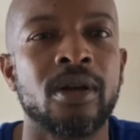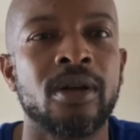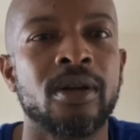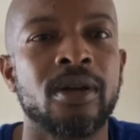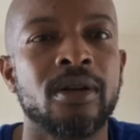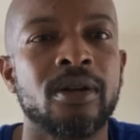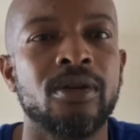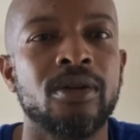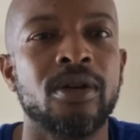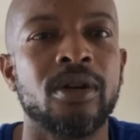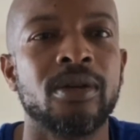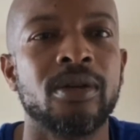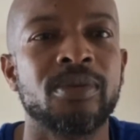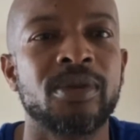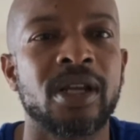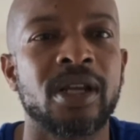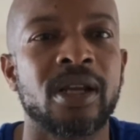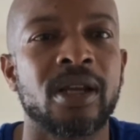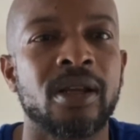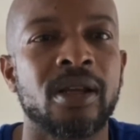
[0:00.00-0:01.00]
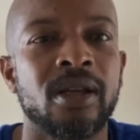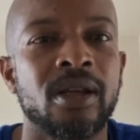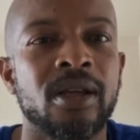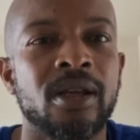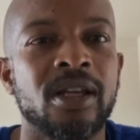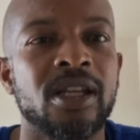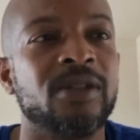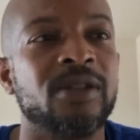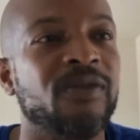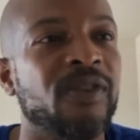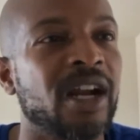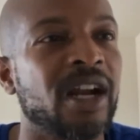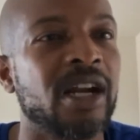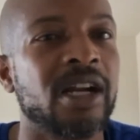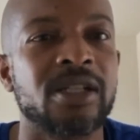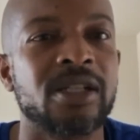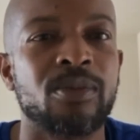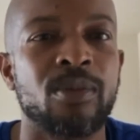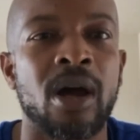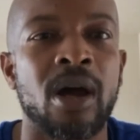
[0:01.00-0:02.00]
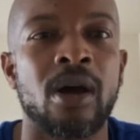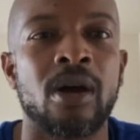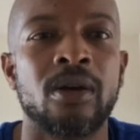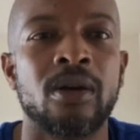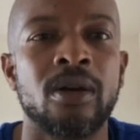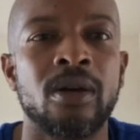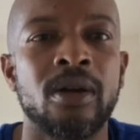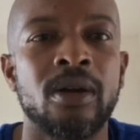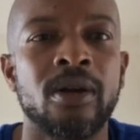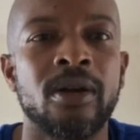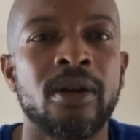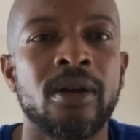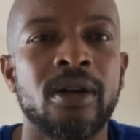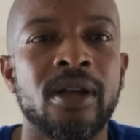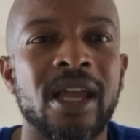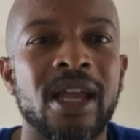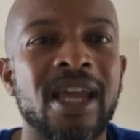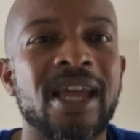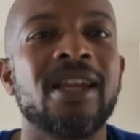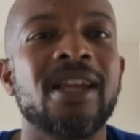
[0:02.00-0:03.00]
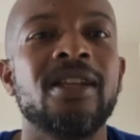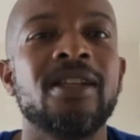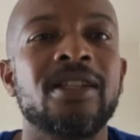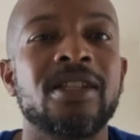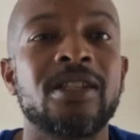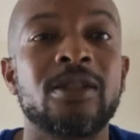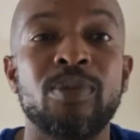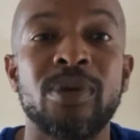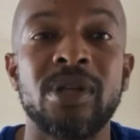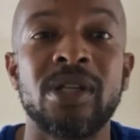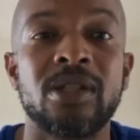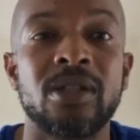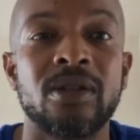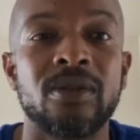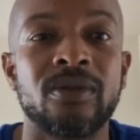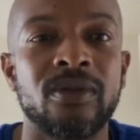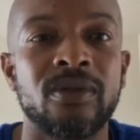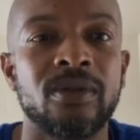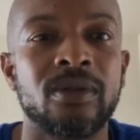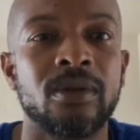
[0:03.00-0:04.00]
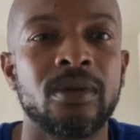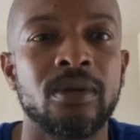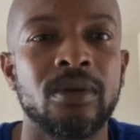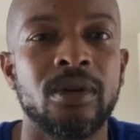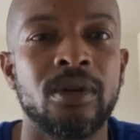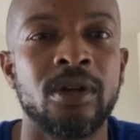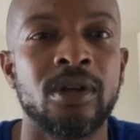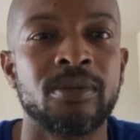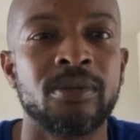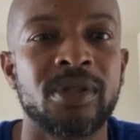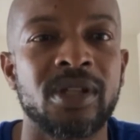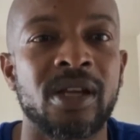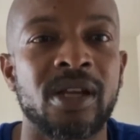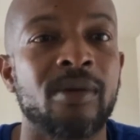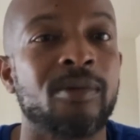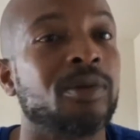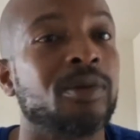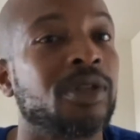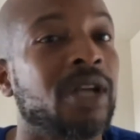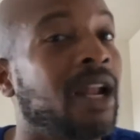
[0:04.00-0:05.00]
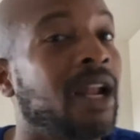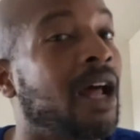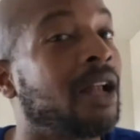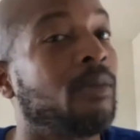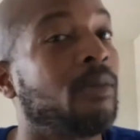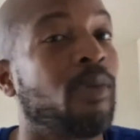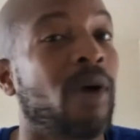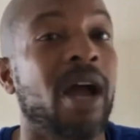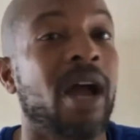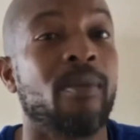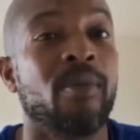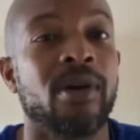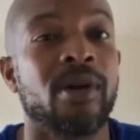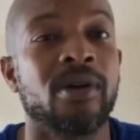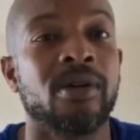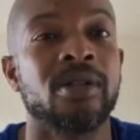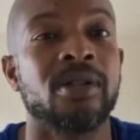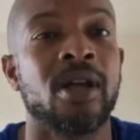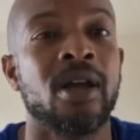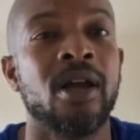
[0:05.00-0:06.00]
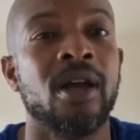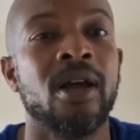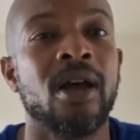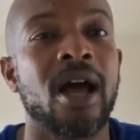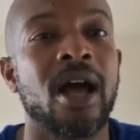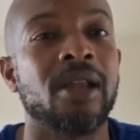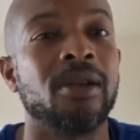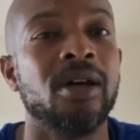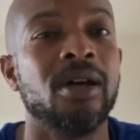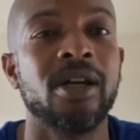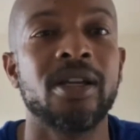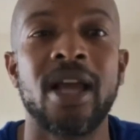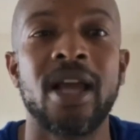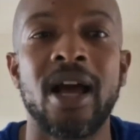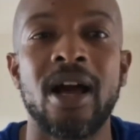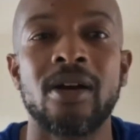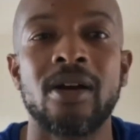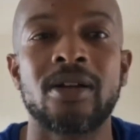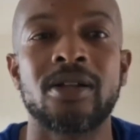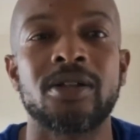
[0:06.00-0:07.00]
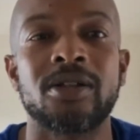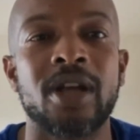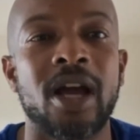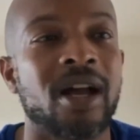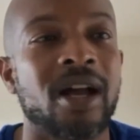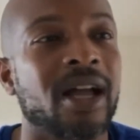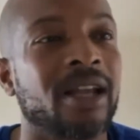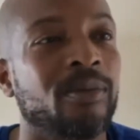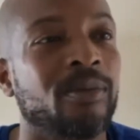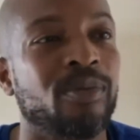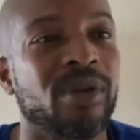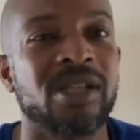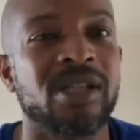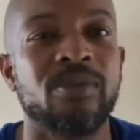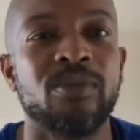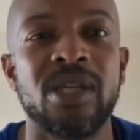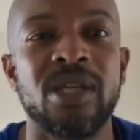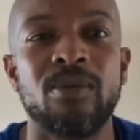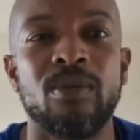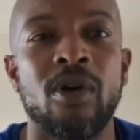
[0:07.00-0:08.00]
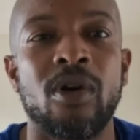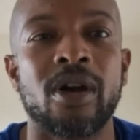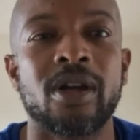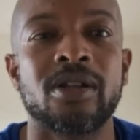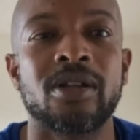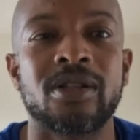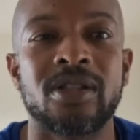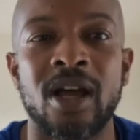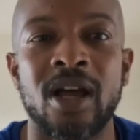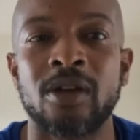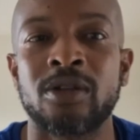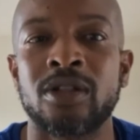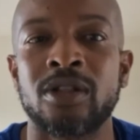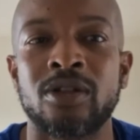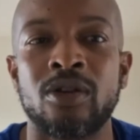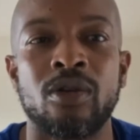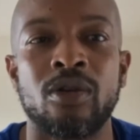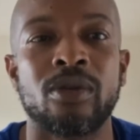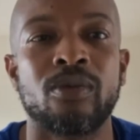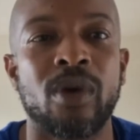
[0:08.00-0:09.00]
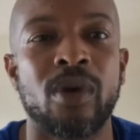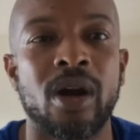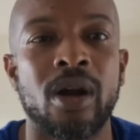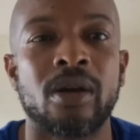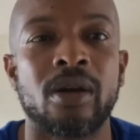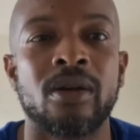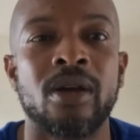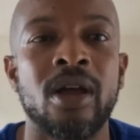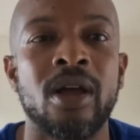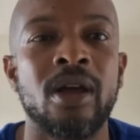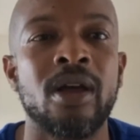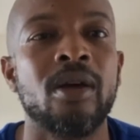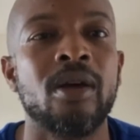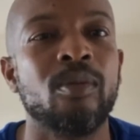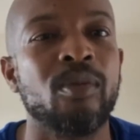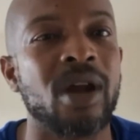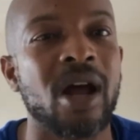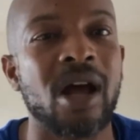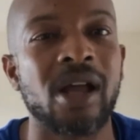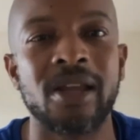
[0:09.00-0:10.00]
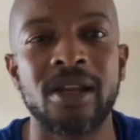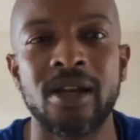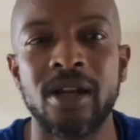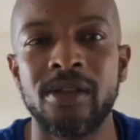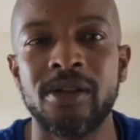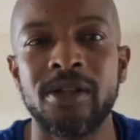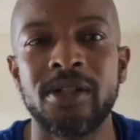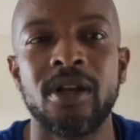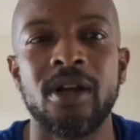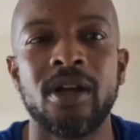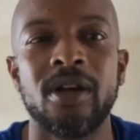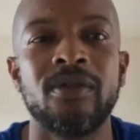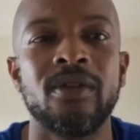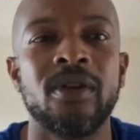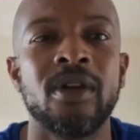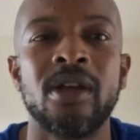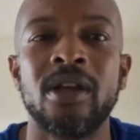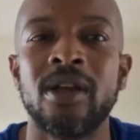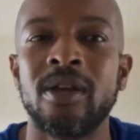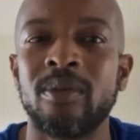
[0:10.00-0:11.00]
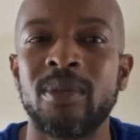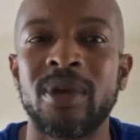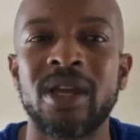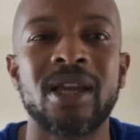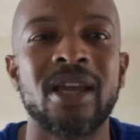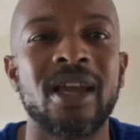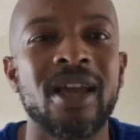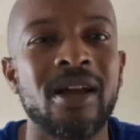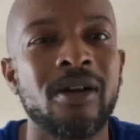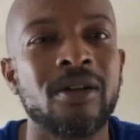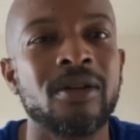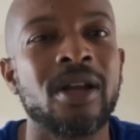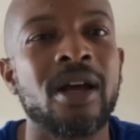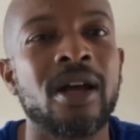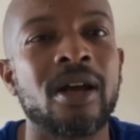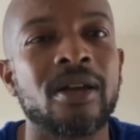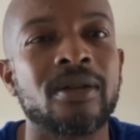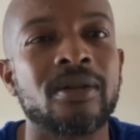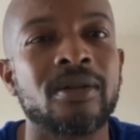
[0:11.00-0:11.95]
You know what I'm saying? It's very small. And it's expensive. You know what I'm saying? Shout out to Pie Burns. I love y'all because y'all got the best meat market and sausage going around. But all that other stuff, man, hell nah.